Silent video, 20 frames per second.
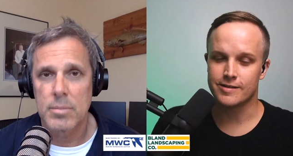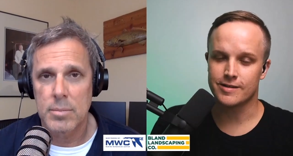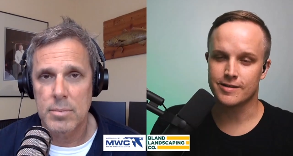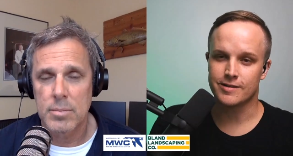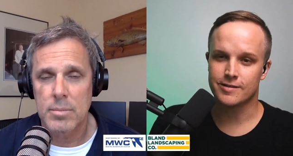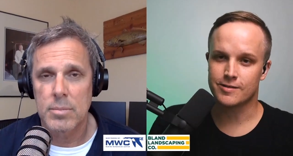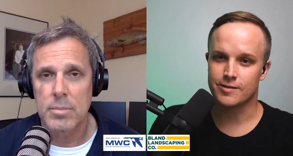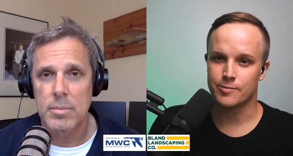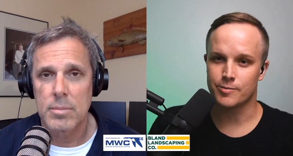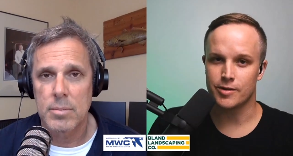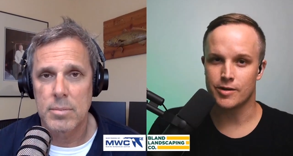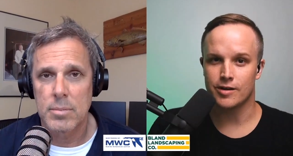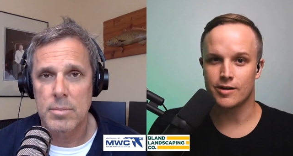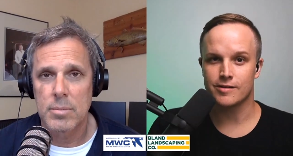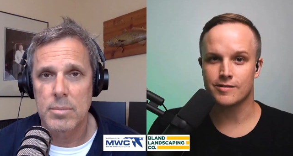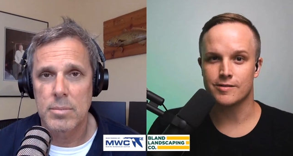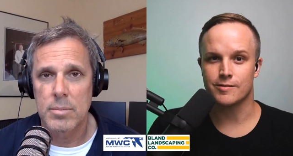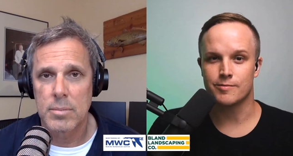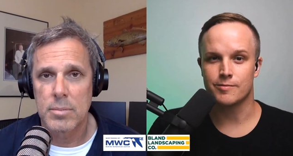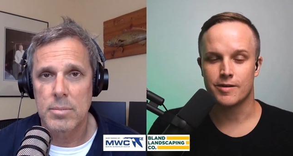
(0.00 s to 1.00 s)
Speaker 1: It's going to be
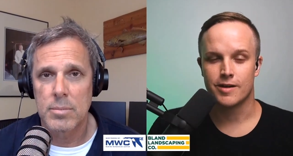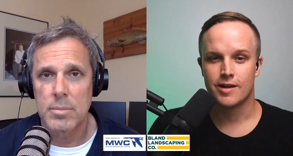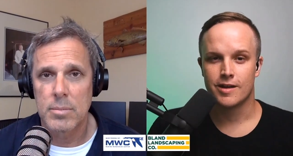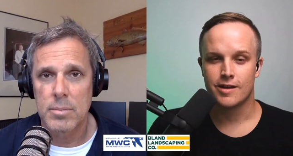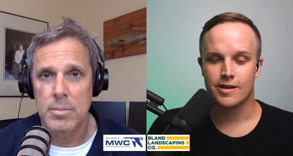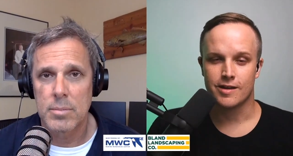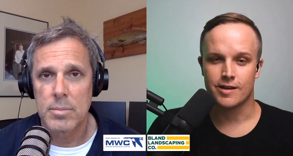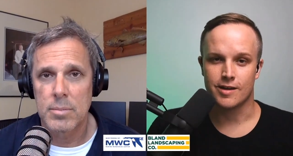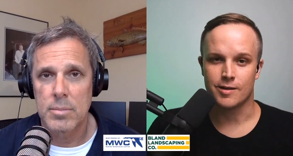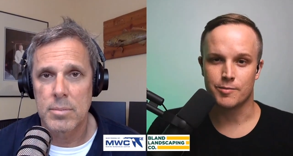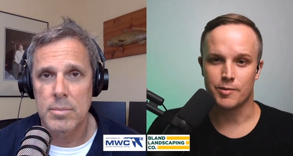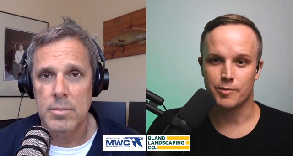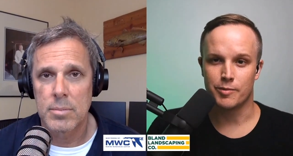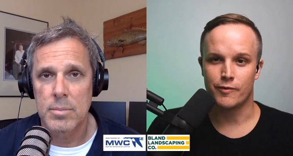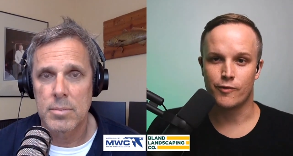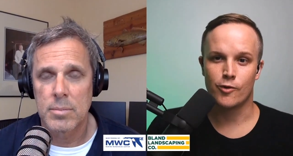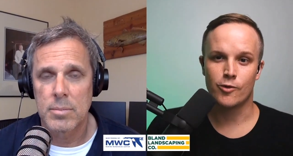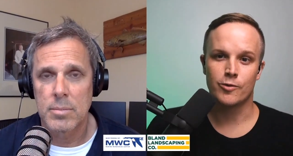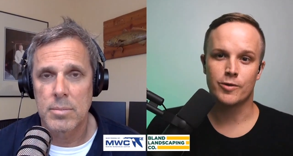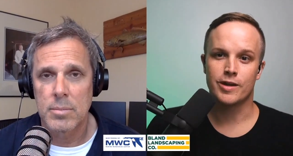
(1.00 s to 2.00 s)
awesome. Uh, but
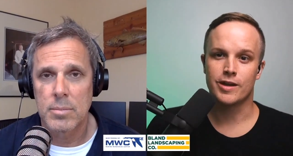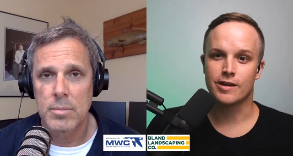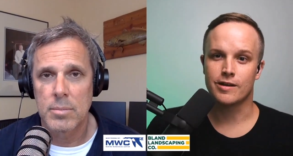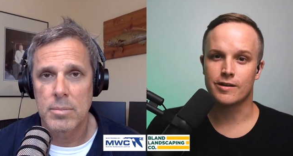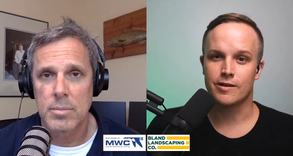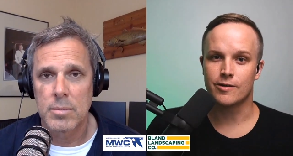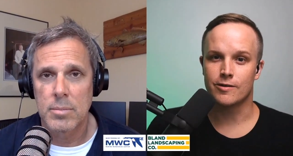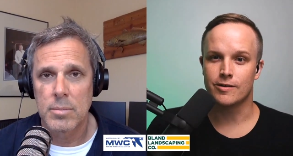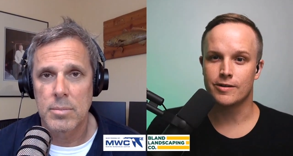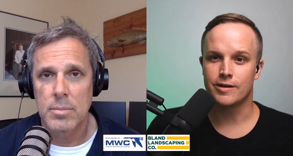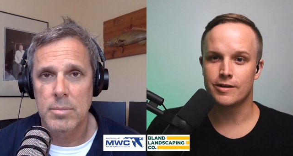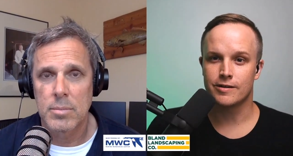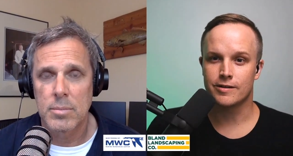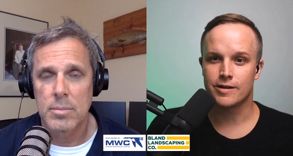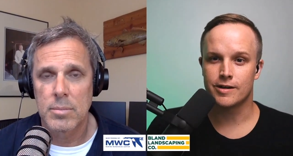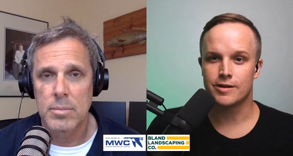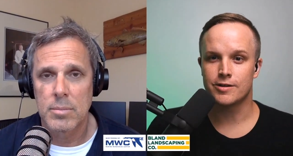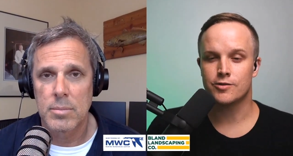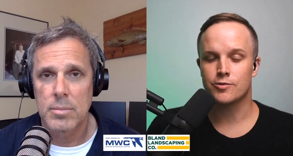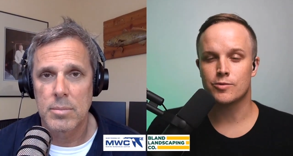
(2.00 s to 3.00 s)
before we get going here,
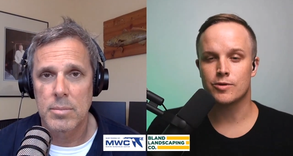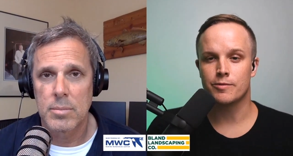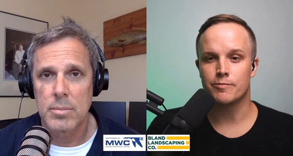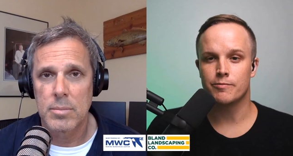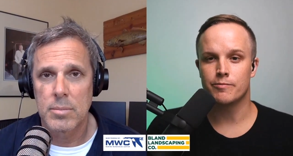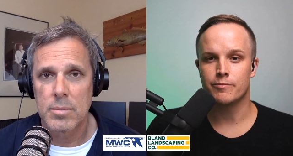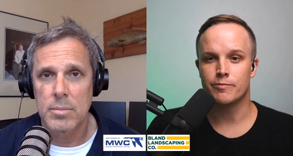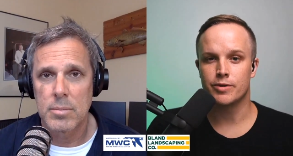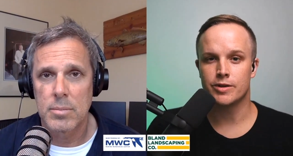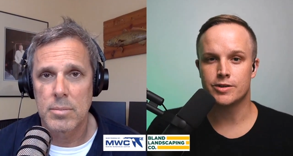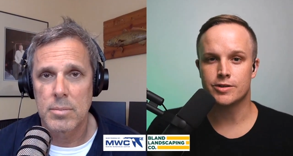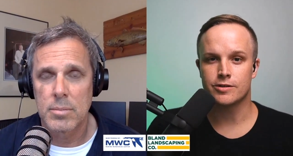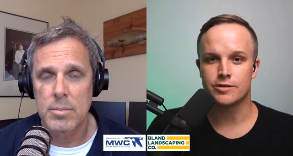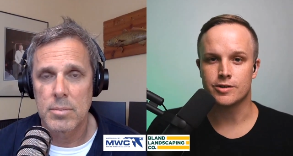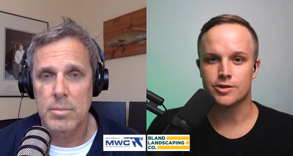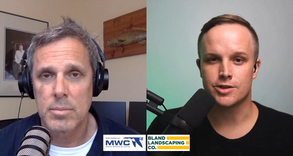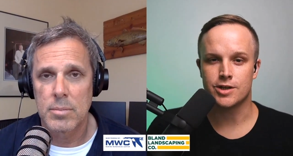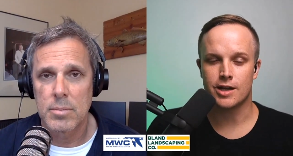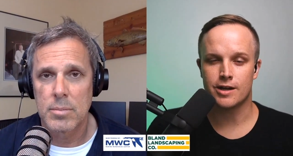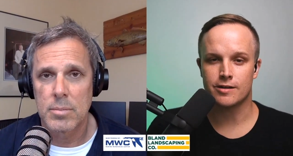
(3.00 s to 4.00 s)
Gary, just want to be sure
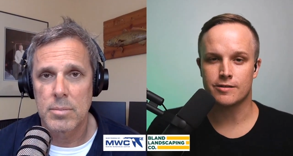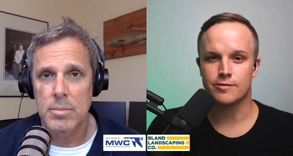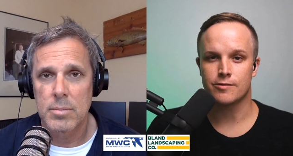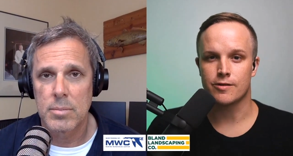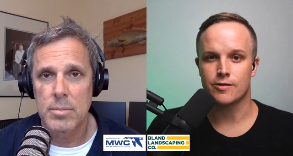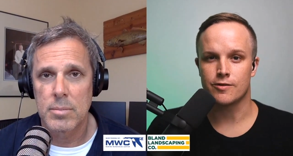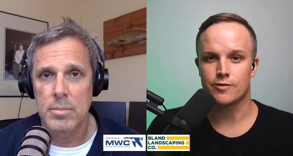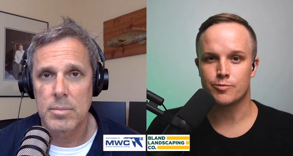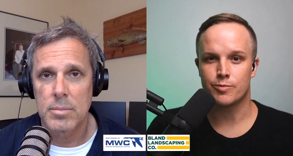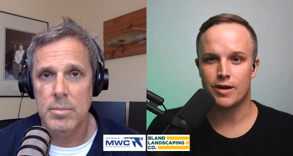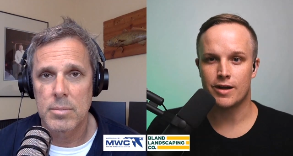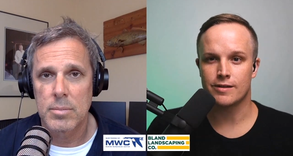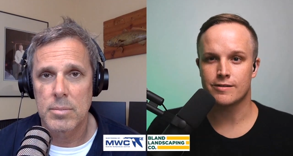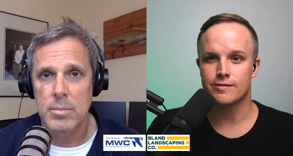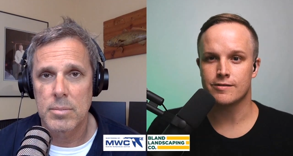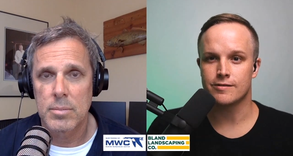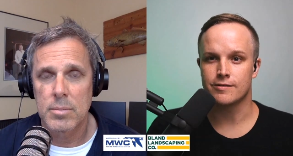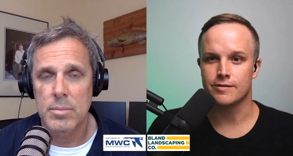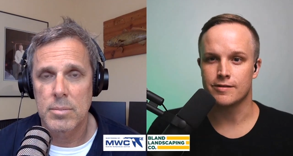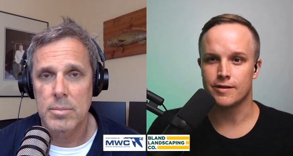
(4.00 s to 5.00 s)
to shout out to our
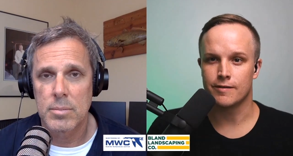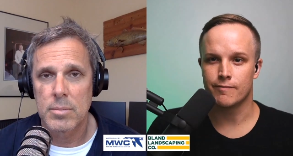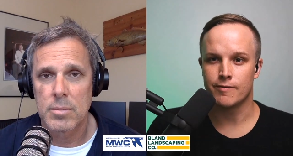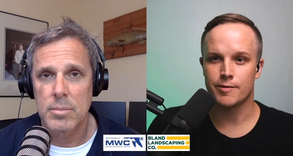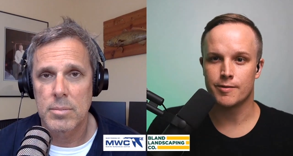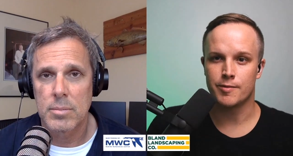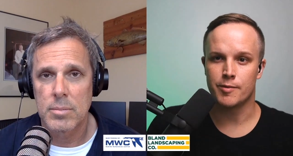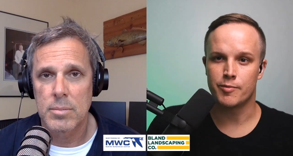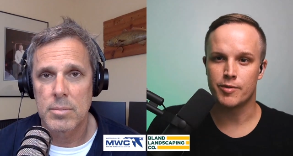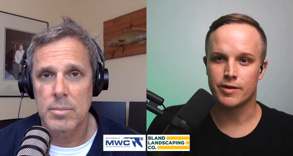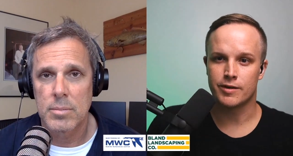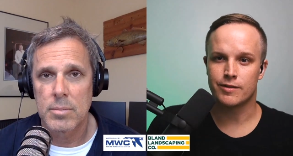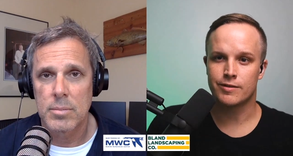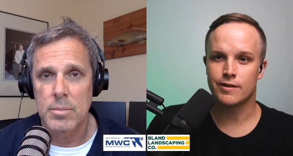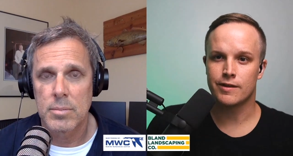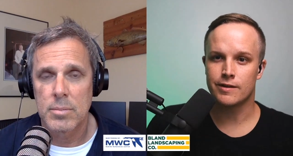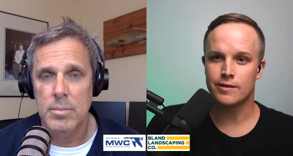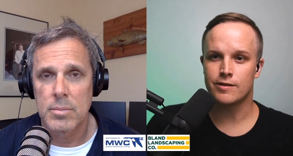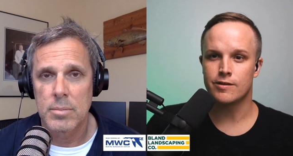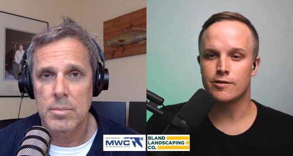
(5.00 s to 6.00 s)
sponsors and give them a big
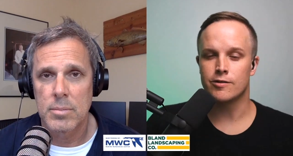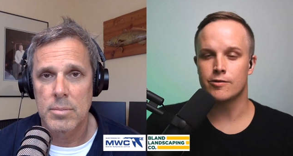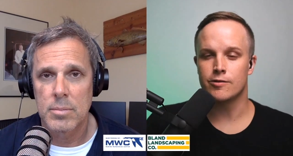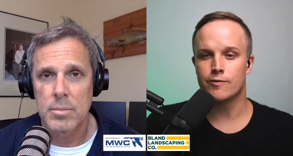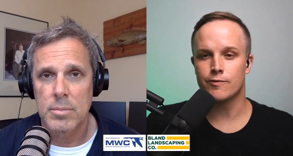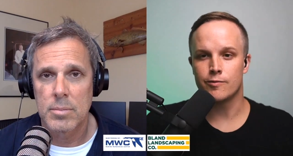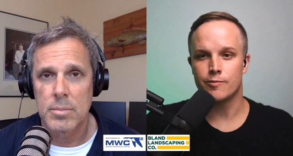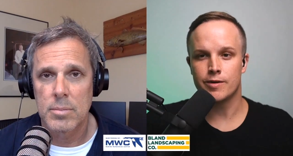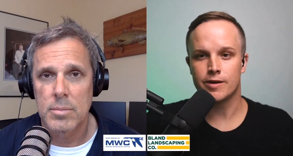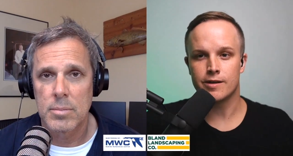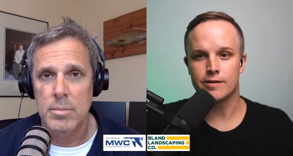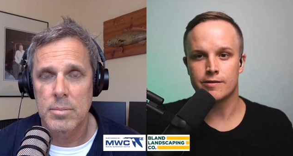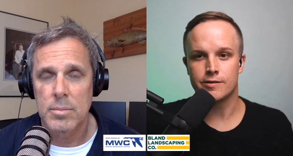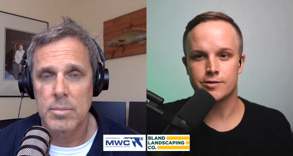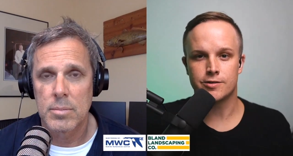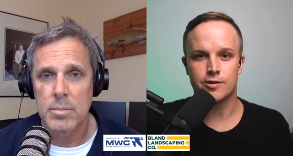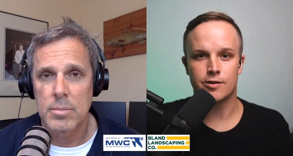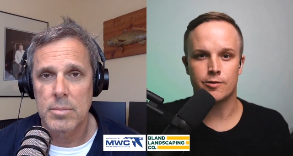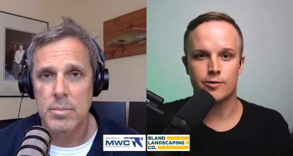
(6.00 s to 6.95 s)
thank you for making this show